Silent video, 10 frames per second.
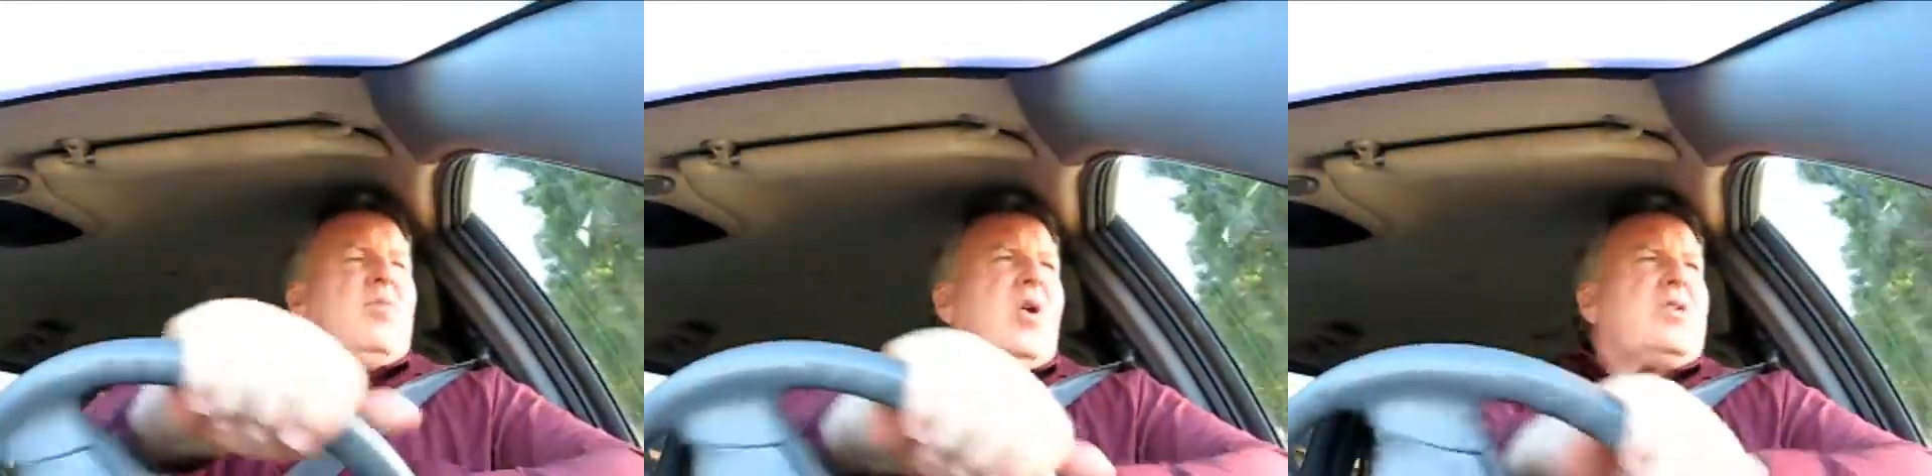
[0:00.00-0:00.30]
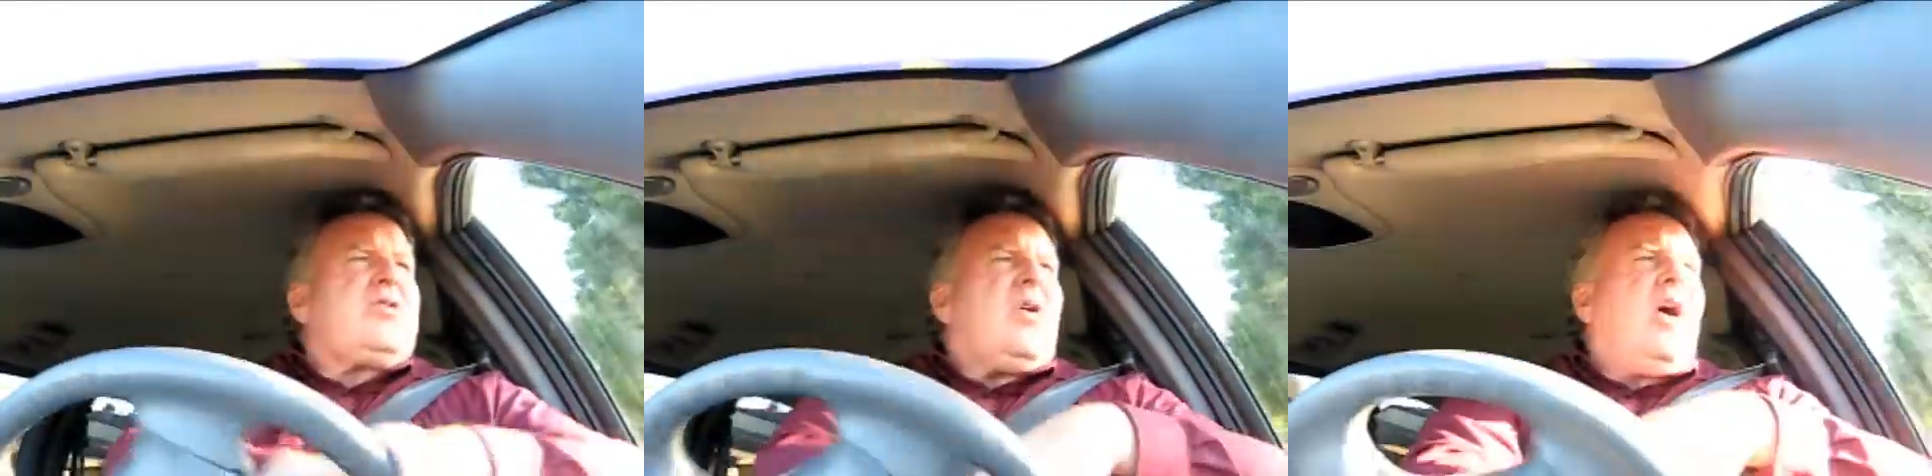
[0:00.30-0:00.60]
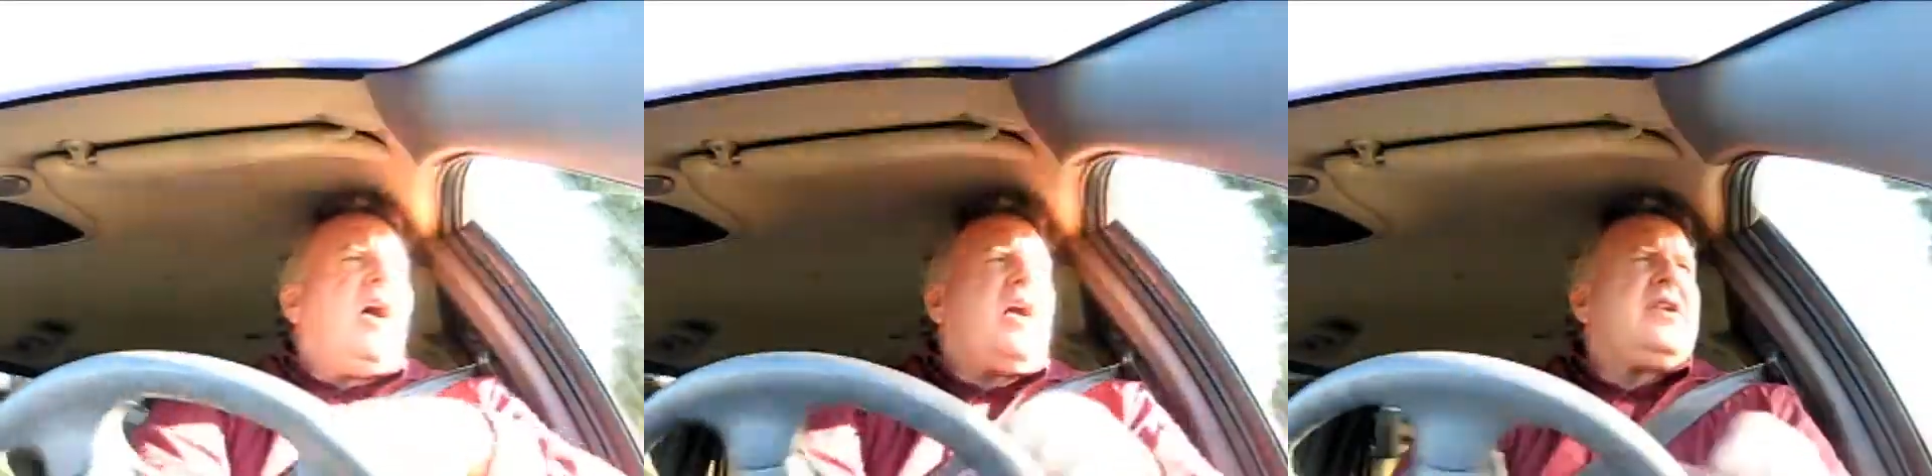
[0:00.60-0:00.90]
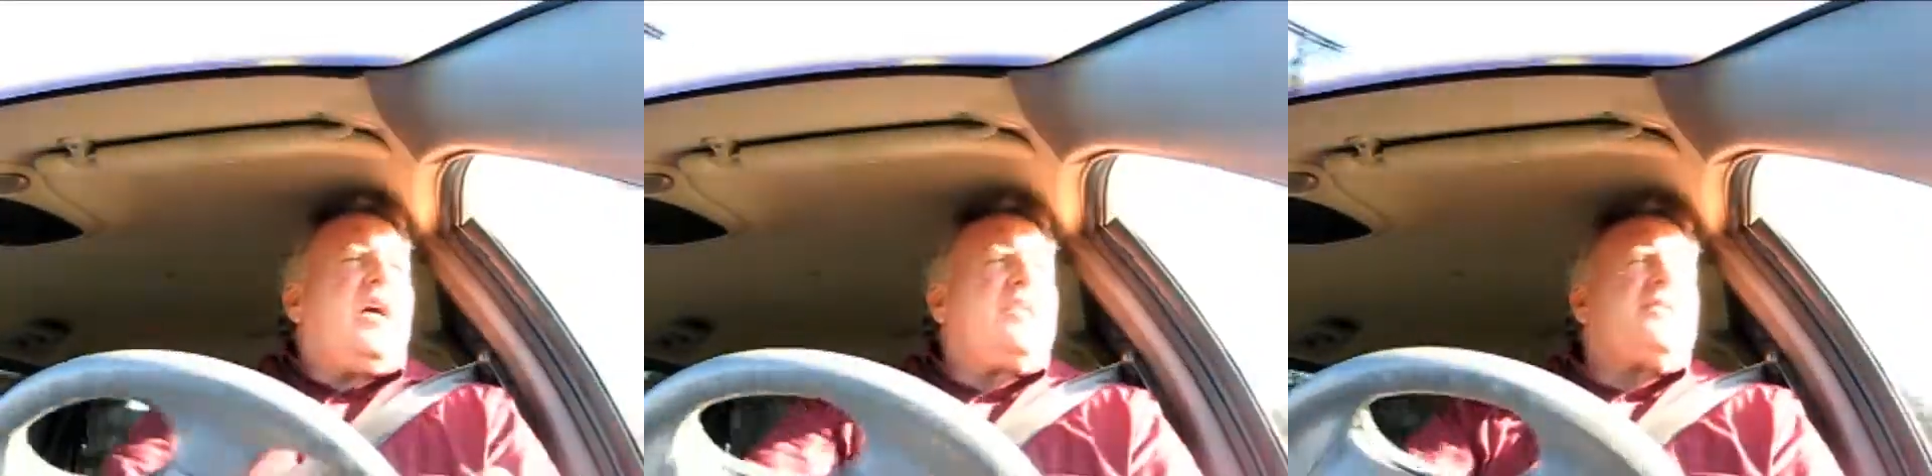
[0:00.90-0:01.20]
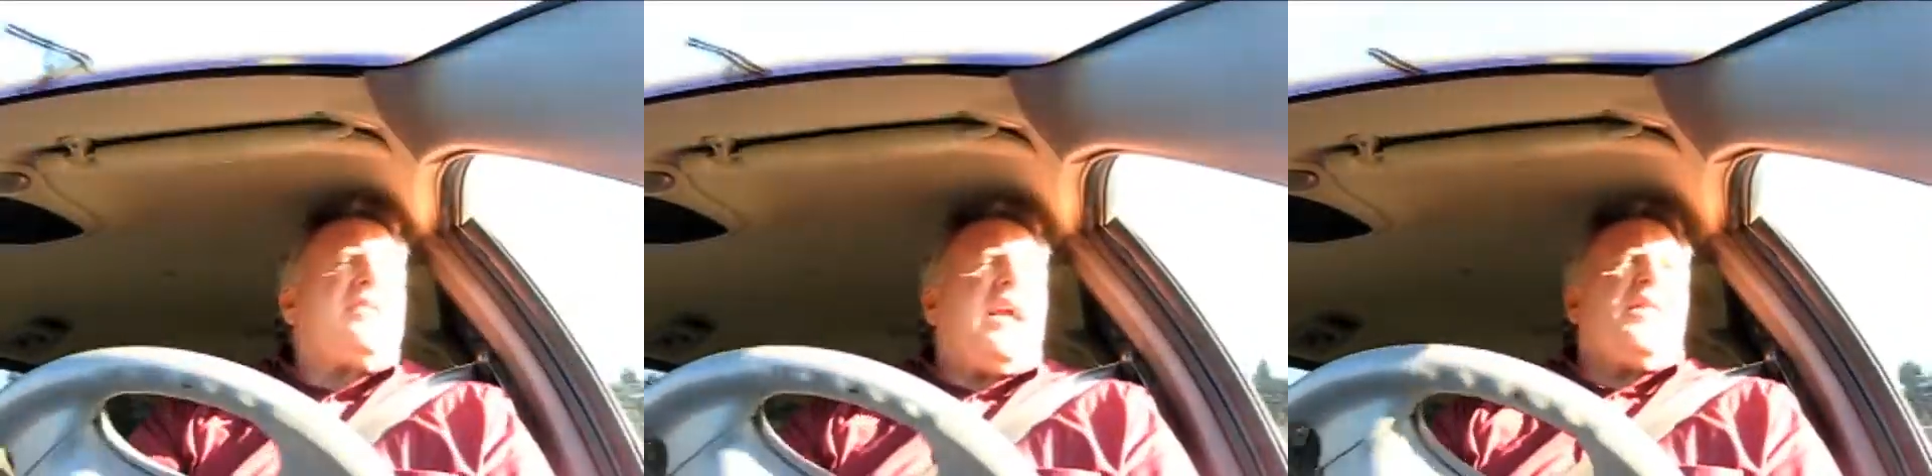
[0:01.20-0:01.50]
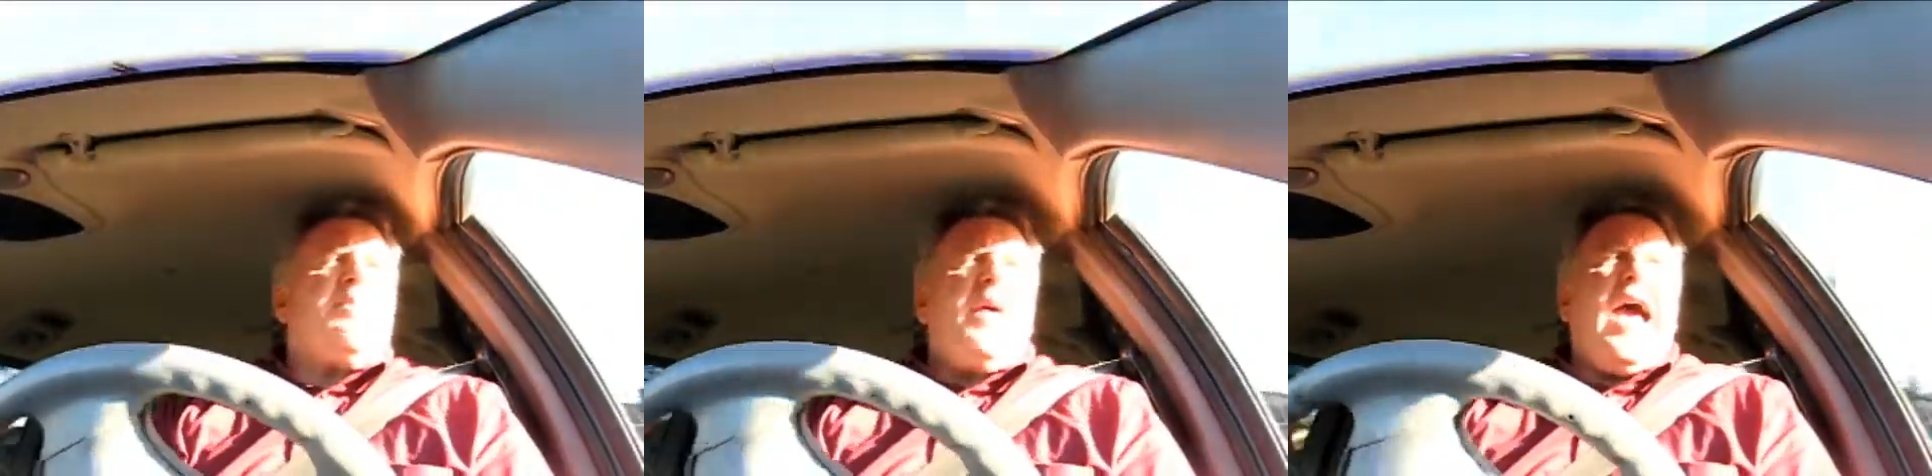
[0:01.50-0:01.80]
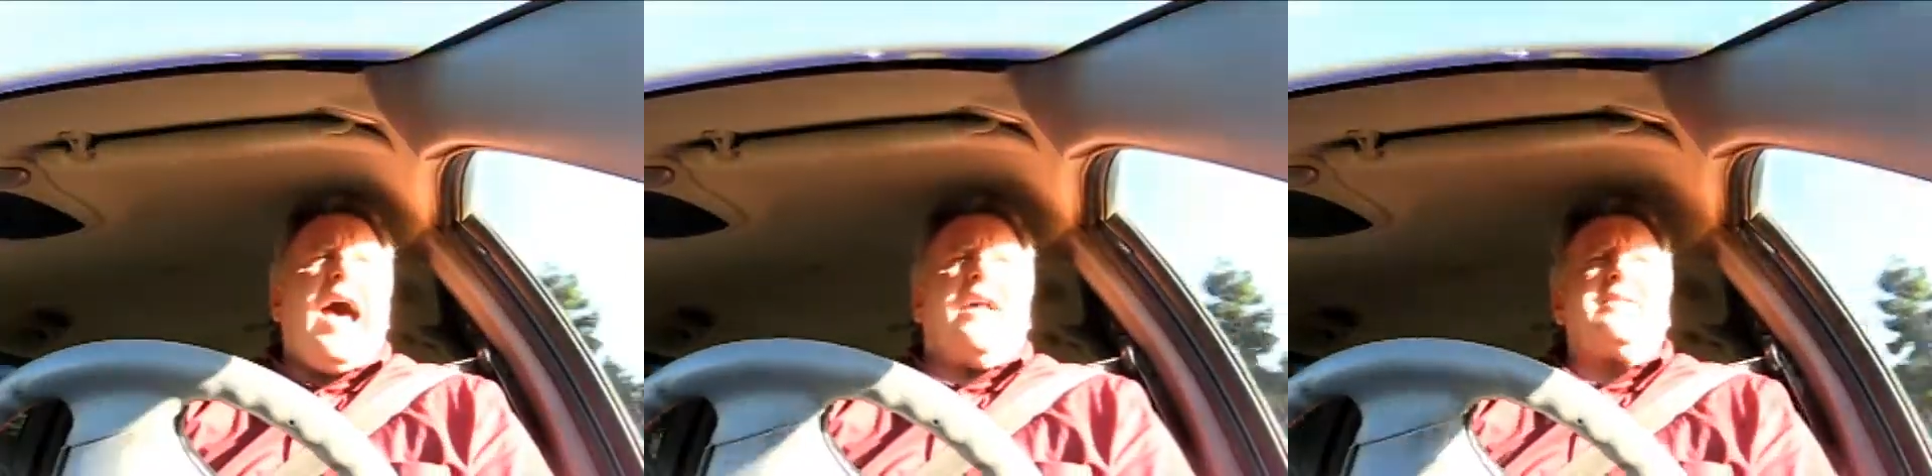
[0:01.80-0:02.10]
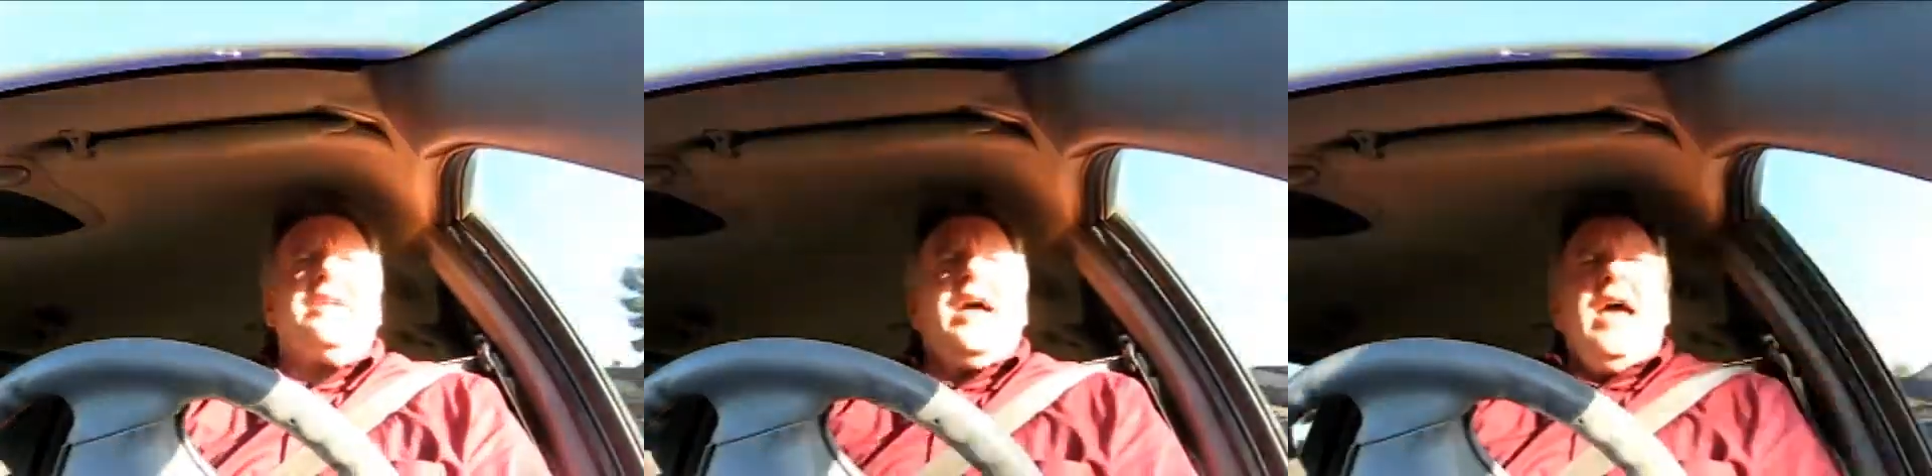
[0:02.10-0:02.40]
worked so hard to understand the past.